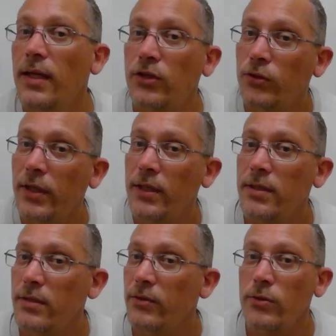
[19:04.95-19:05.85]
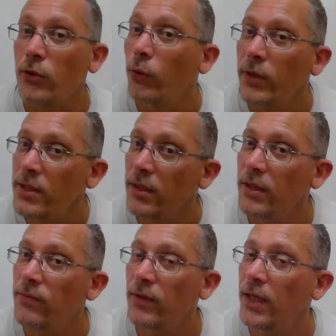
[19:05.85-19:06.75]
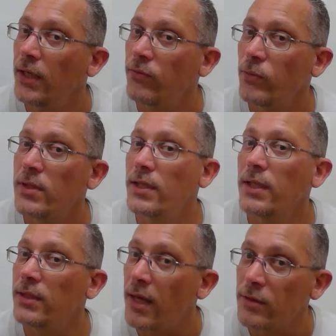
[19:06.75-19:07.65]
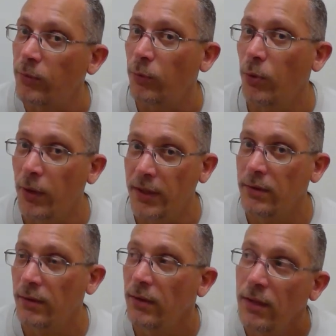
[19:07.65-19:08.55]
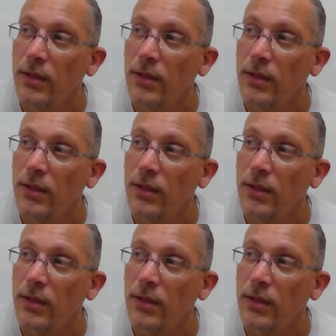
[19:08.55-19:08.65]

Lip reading: that trailing zeros are only significant if we see a decimal point.